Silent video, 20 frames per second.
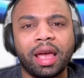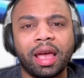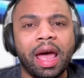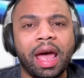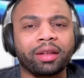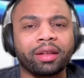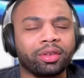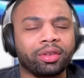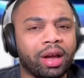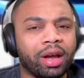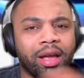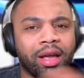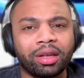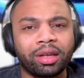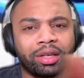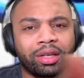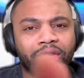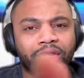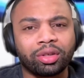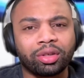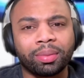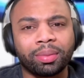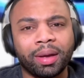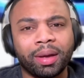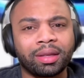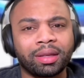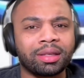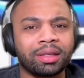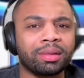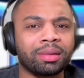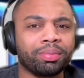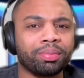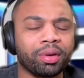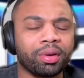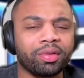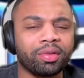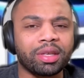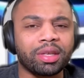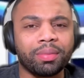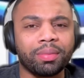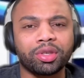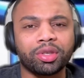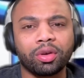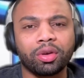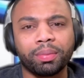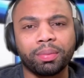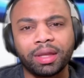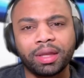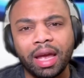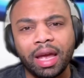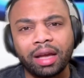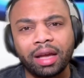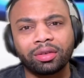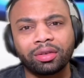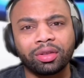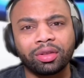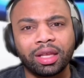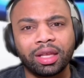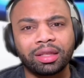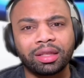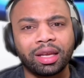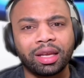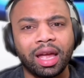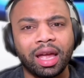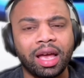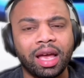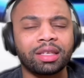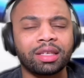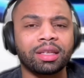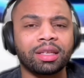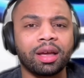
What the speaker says: actor, I talked about this in previous episode, but the actor that they cast